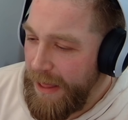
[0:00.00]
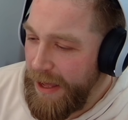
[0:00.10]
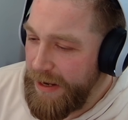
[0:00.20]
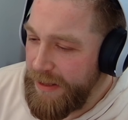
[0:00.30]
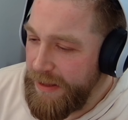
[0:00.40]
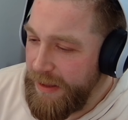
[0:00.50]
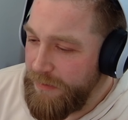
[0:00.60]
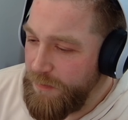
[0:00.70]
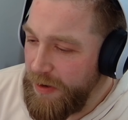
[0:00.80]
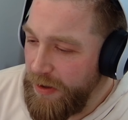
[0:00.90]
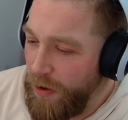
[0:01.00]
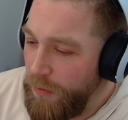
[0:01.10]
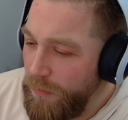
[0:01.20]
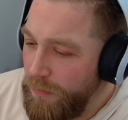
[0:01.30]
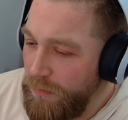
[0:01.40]
it's been a
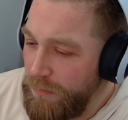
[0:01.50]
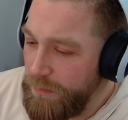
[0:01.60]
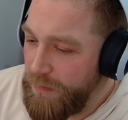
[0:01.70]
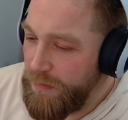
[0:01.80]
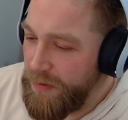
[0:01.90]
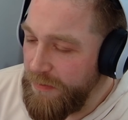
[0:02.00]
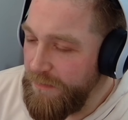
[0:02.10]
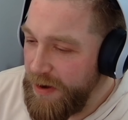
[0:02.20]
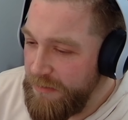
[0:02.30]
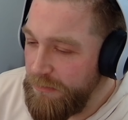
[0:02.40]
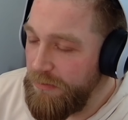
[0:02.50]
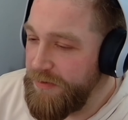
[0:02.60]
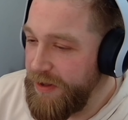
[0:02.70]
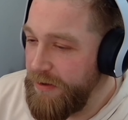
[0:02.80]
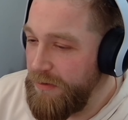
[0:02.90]
whole severe
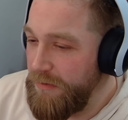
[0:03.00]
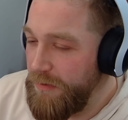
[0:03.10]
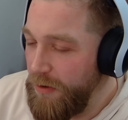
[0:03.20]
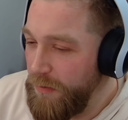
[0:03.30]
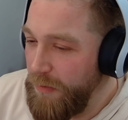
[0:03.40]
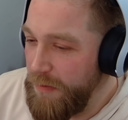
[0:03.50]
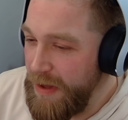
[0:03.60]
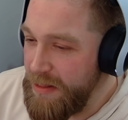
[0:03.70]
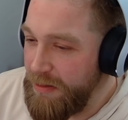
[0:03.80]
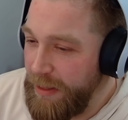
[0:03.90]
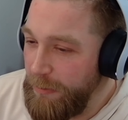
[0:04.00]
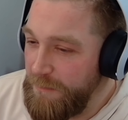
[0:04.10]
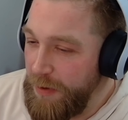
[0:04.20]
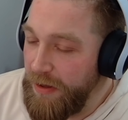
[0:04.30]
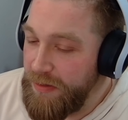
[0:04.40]
ordeal on my mental health
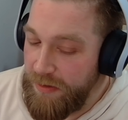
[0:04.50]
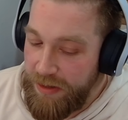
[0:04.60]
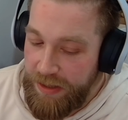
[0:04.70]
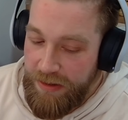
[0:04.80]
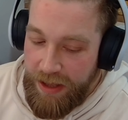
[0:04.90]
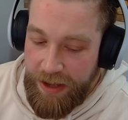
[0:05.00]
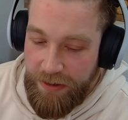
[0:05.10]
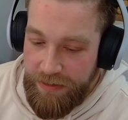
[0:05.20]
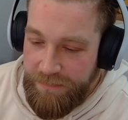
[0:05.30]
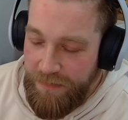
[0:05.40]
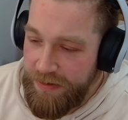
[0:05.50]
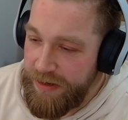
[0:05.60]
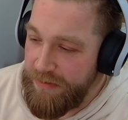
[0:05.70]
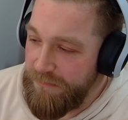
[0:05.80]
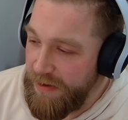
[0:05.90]
personally, and I find
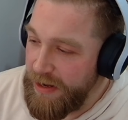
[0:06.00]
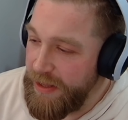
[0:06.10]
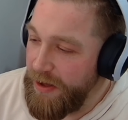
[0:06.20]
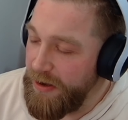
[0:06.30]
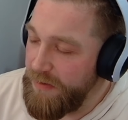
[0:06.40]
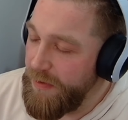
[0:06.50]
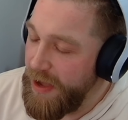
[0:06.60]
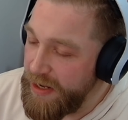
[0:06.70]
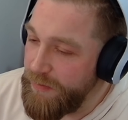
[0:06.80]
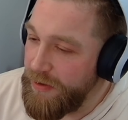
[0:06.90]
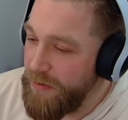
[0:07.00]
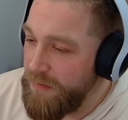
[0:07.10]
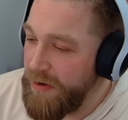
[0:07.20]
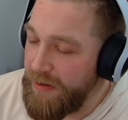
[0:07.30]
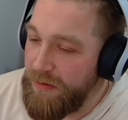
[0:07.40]
it really hard. But anyway,
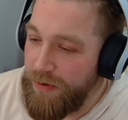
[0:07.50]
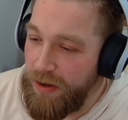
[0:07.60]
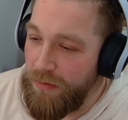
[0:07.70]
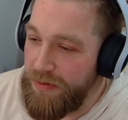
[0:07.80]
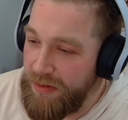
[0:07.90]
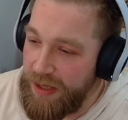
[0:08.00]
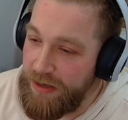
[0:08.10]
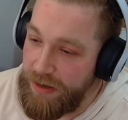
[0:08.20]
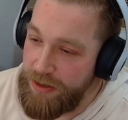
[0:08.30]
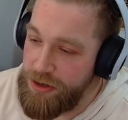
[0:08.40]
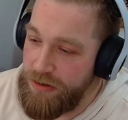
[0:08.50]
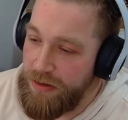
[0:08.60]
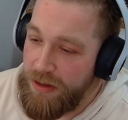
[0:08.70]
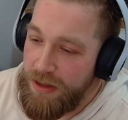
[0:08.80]
going back to when I was a teenager,